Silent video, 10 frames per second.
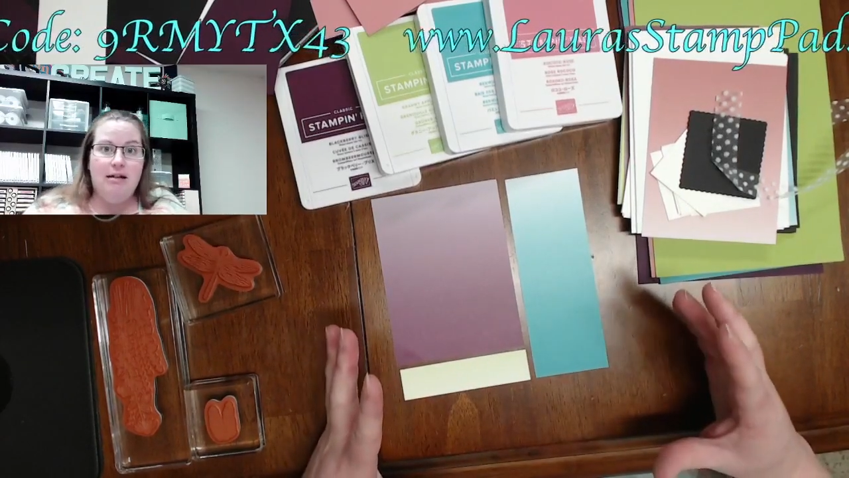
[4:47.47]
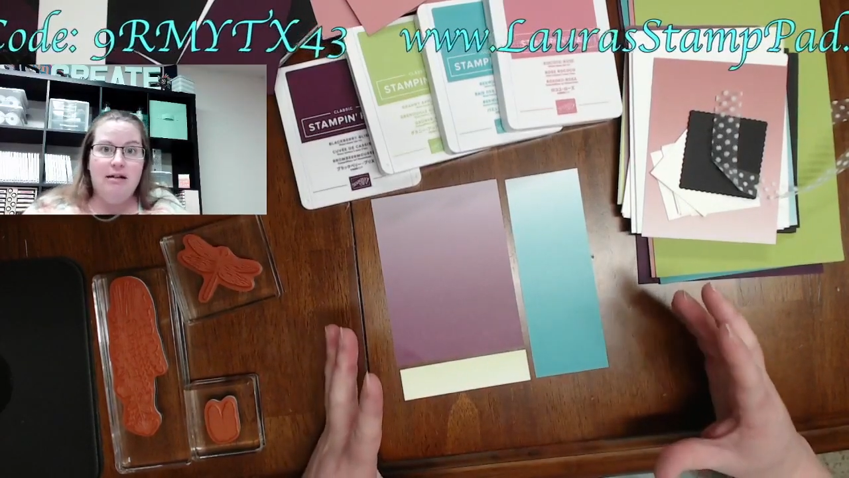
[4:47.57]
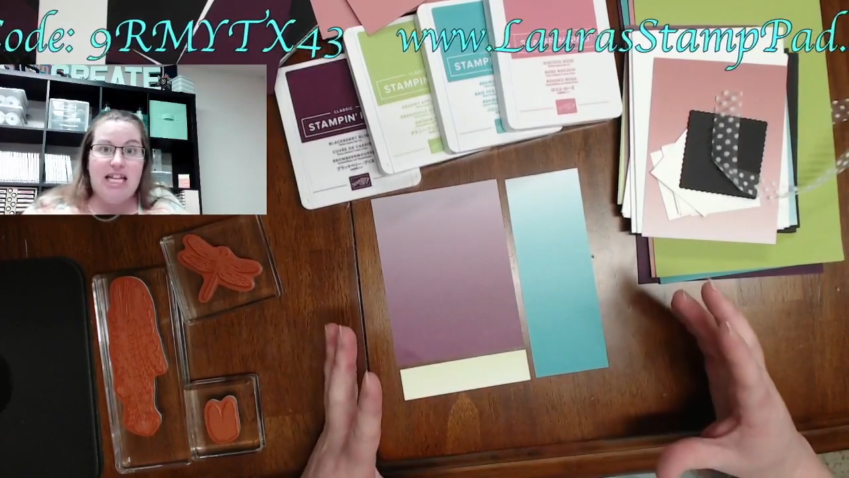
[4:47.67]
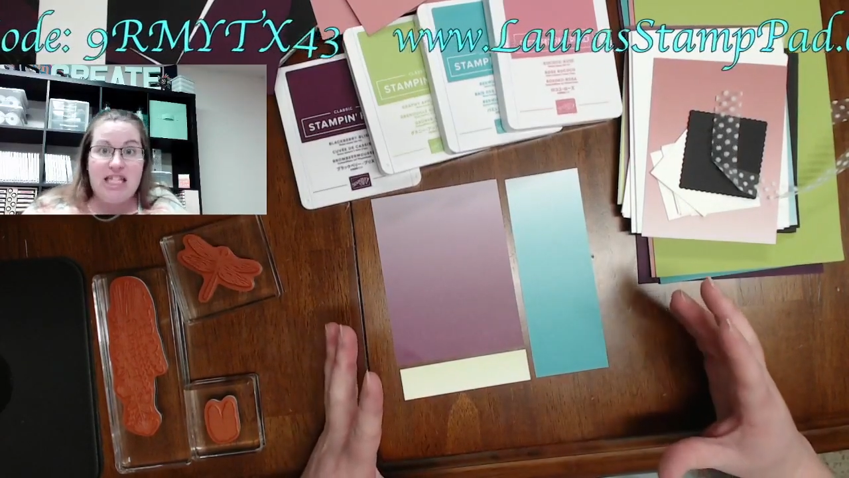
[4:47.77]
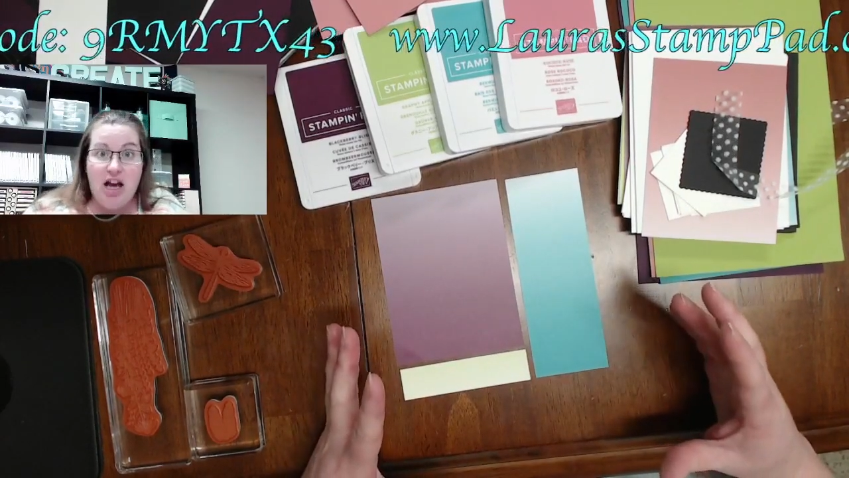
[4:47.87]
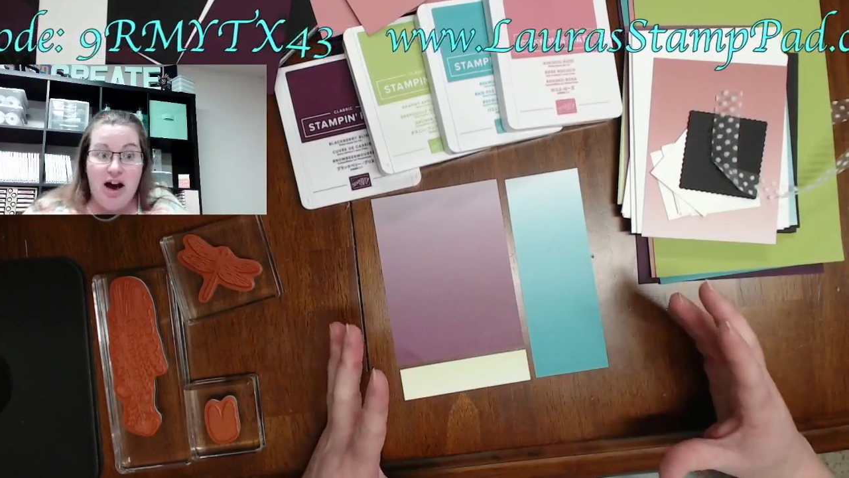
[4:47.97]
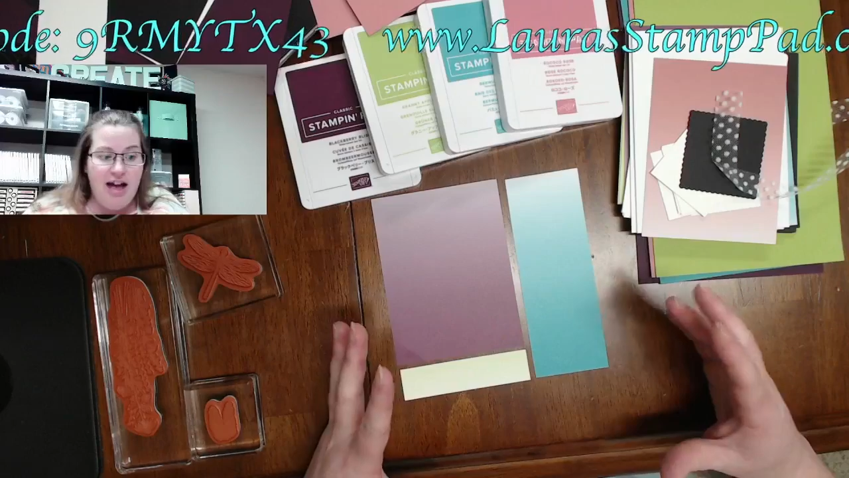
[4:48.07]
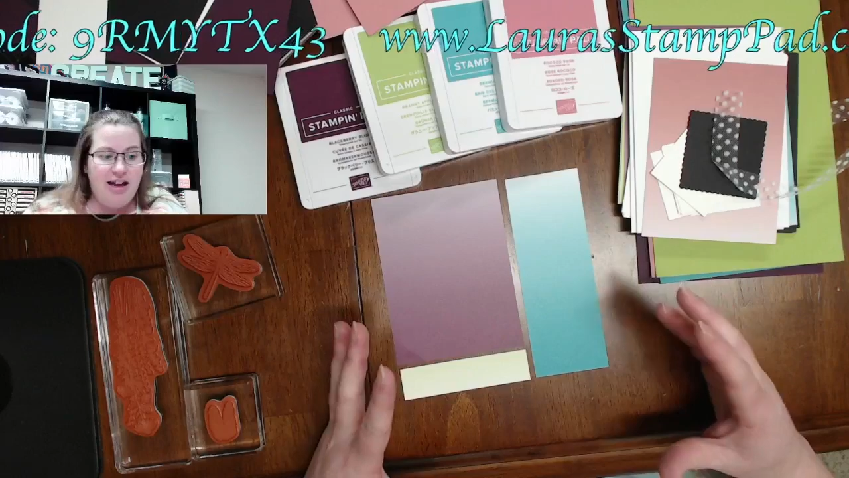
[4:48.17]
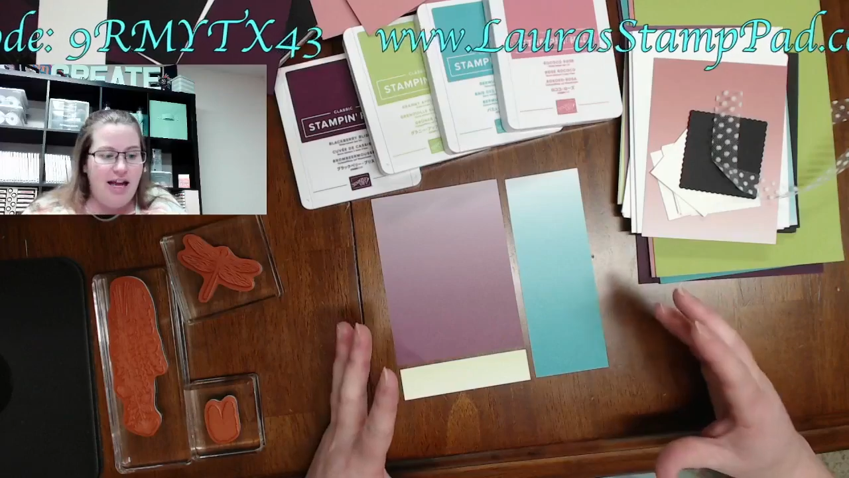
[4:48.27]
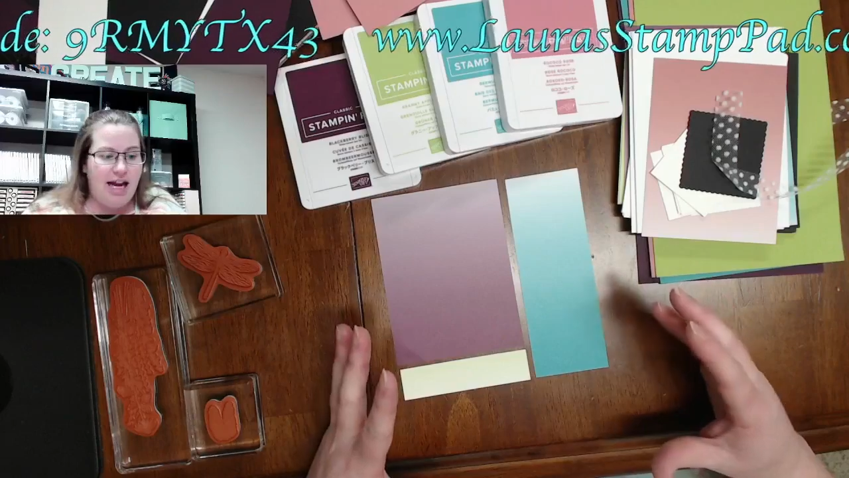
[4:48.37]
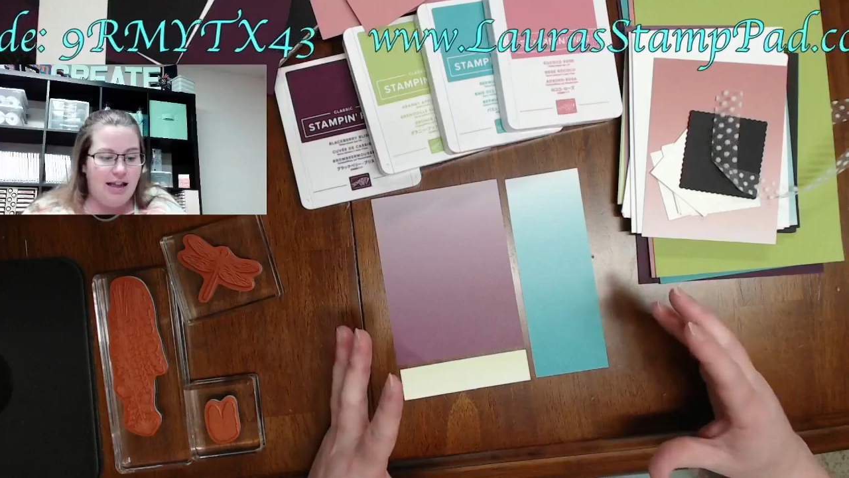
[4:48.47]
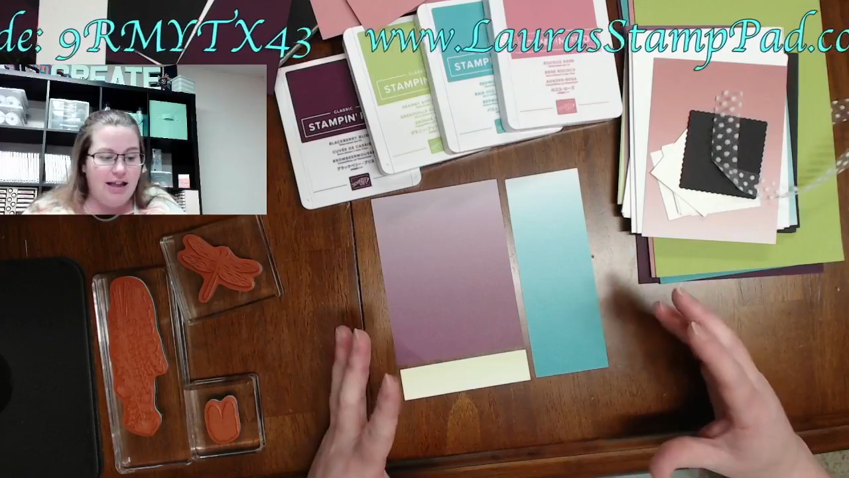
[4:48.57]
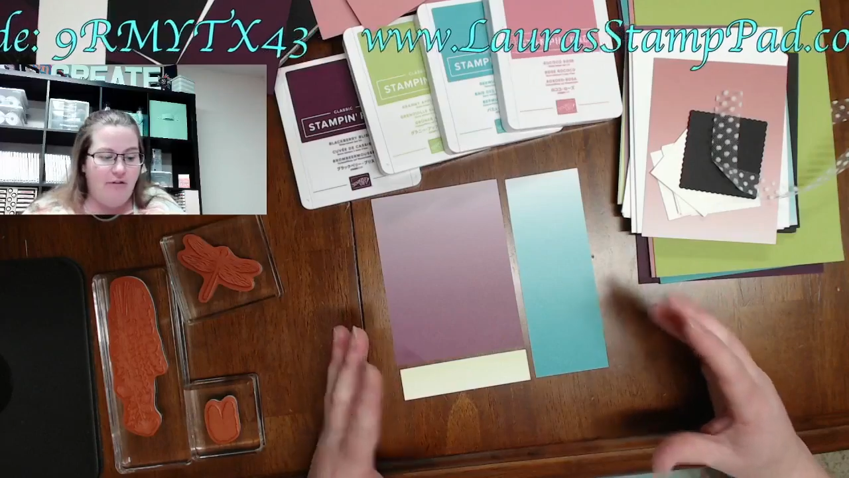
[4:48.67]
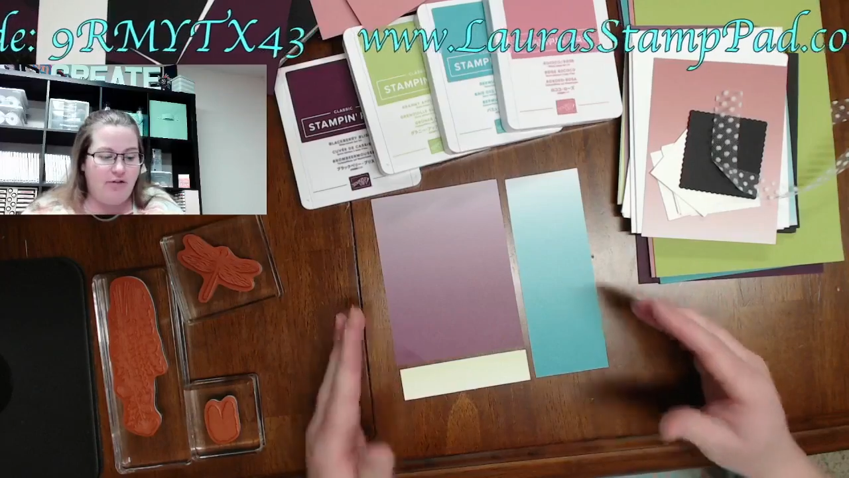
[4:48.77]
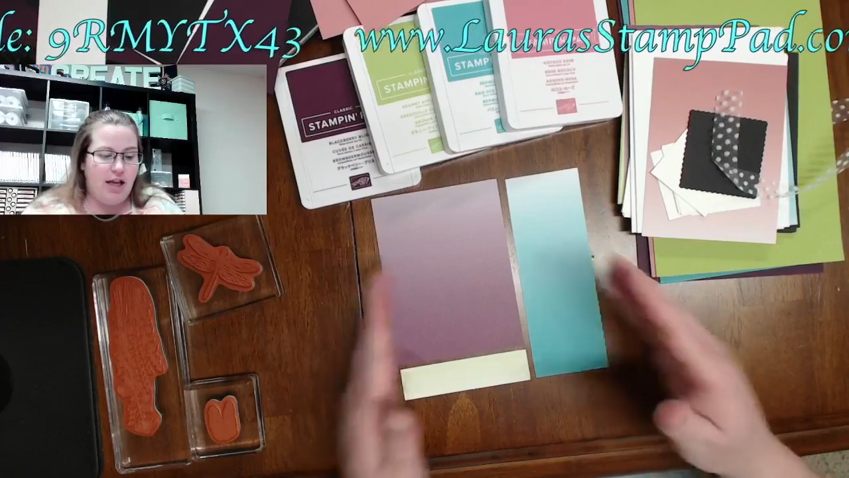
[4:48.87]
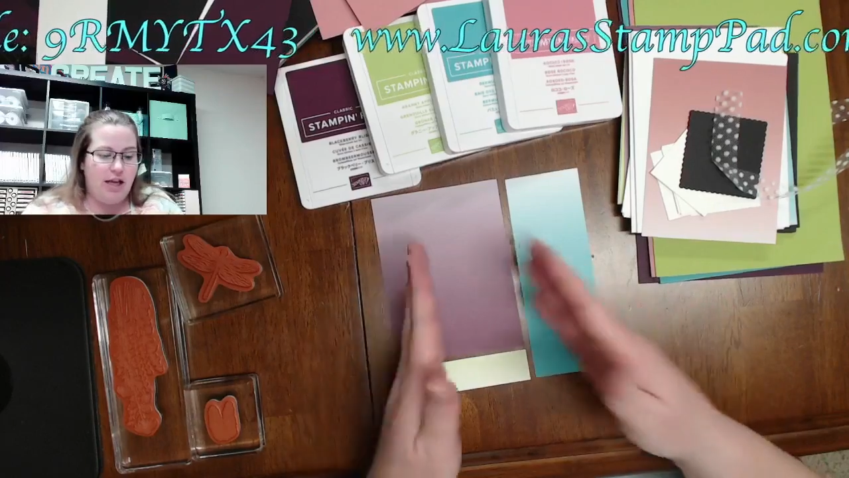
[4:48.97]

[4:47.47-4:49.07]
it's cut and I left like,